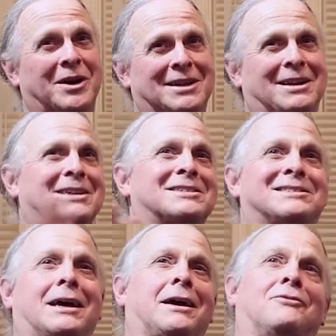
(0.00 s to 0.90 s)
we to, let's
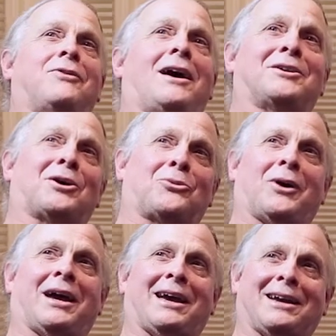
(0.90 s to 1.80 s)
say, find our
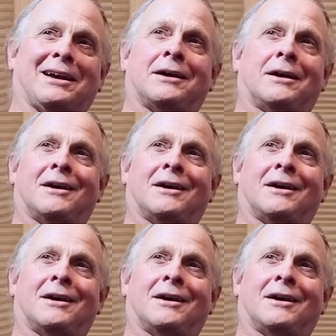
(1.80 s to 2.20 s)
way,